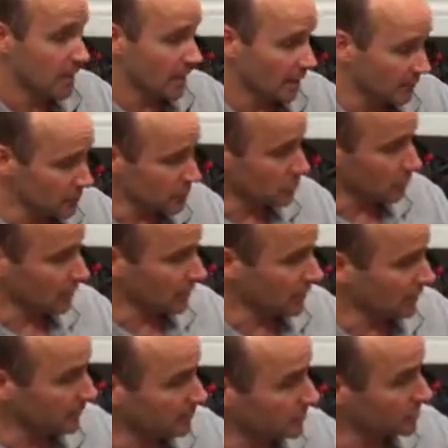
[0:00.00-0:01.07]
And there's more
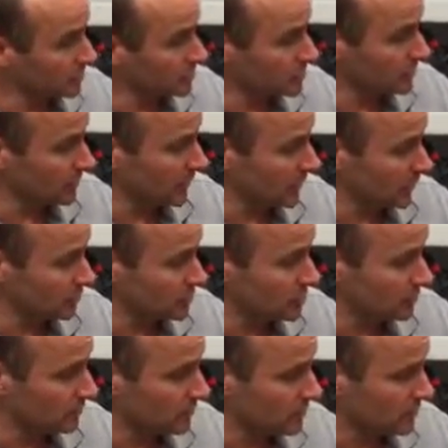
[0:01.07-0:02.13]
competition now,
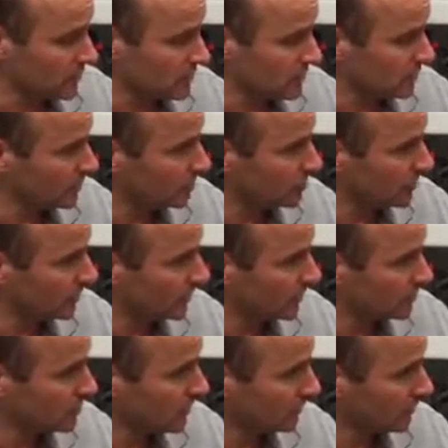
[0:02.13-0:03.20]
Jim, because of the injury to
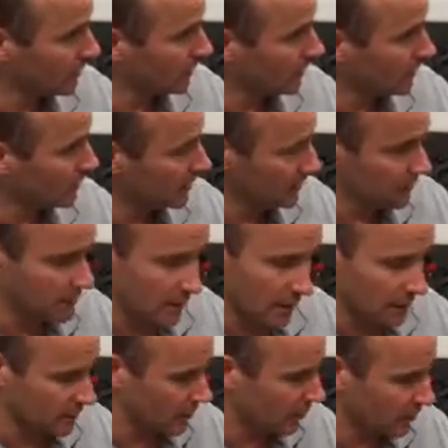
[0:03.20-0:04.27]
Trevor May. And I
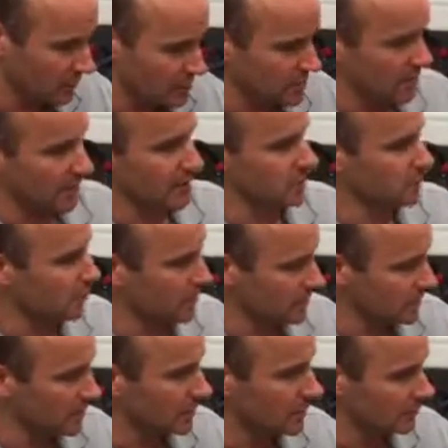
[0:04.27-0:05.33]
think all signs pointed
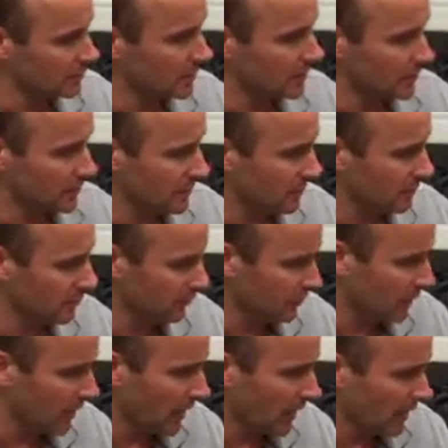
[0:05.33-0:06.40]
to him being the number
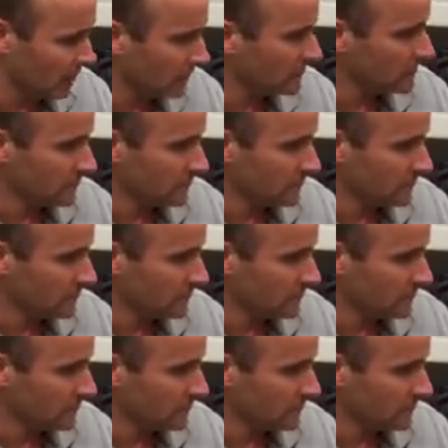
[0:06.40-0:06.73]
five.